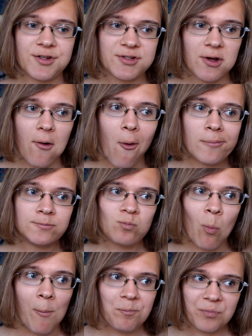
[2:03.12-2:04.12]
so
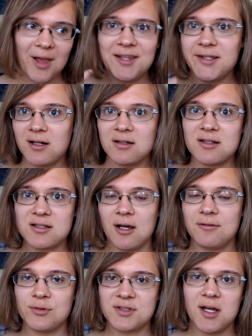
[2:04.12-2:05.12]
identity
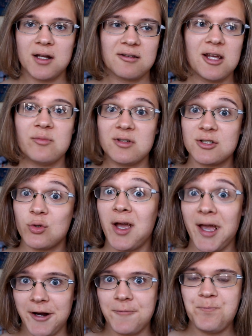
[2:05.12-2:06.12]
stuff was kind of coming to a
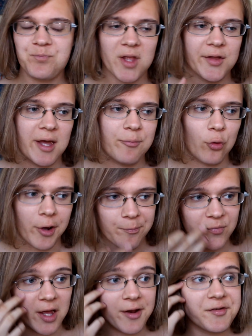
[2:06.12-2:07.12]
head at that
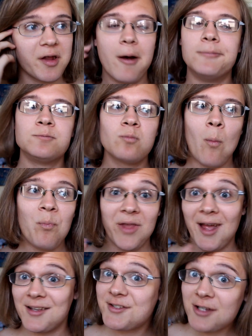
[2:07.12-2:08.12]
point, and
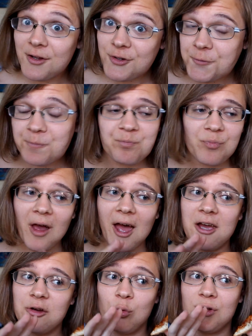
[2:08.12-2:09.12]
as such,
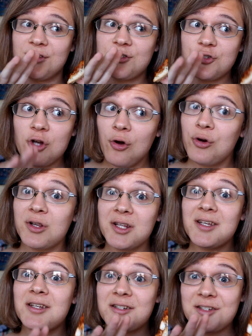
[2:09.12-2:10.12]
I was
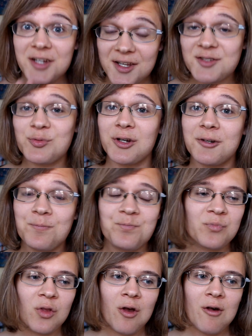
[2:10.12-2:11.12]
totally desperate
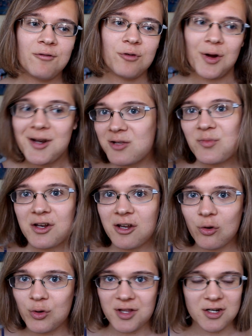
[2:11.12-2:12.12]
for any
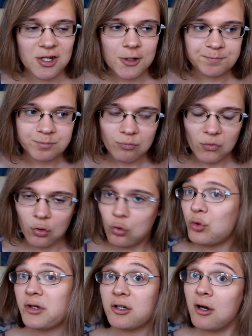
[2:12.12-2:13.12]
media with any
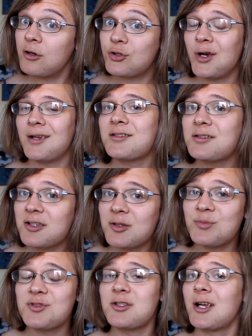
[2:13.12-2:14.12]
queer or trans
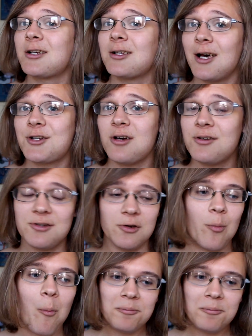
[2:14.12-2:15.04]
themes that I could latch onto.